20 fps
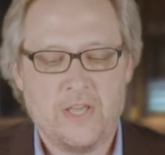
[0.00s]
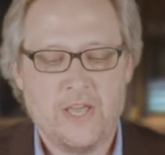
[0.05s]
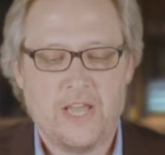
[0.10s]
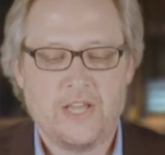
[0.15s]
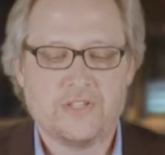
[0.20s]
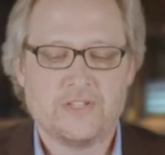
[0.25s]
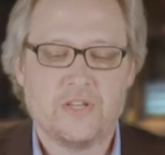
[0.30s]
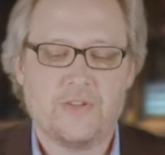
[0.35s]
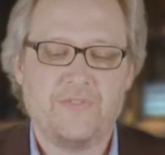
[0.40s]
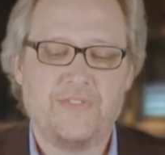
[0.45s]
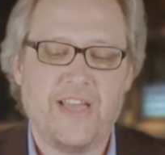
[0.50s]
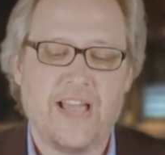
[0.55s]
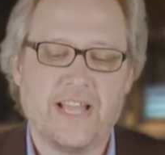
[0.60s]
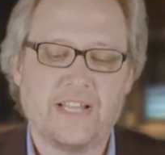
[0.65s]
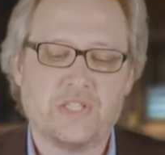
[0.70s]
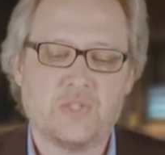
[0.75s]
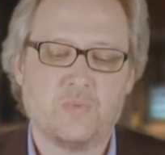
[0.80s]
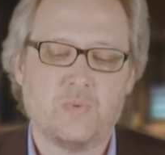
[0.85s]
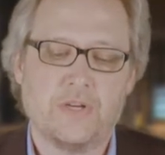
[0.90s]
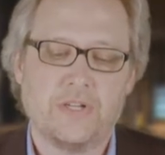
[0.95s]
And so
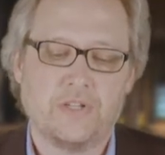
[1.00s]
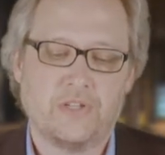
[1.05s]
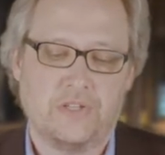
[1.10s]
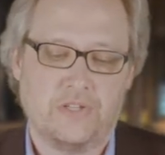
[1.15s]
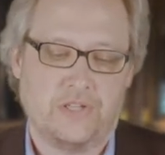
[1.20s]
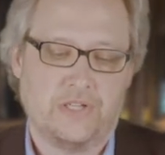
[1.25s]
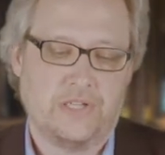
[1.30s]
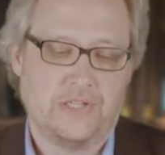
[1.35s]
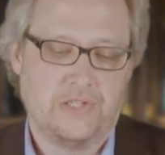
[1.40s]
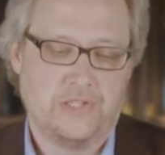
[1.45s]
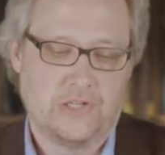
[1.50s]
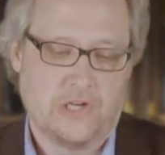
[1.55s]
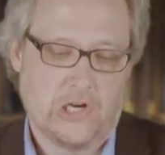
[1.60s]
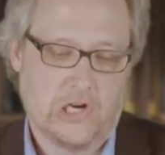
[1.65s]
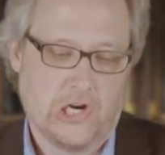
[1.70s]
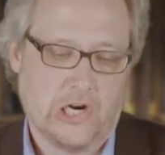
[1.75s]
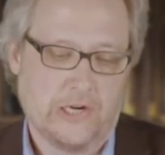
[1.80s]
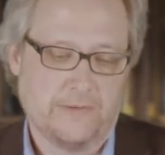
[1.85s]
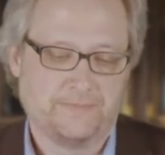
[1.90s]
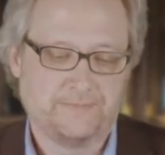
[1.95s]
that's what goods
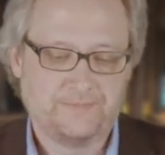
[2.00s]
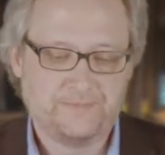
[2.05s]
are.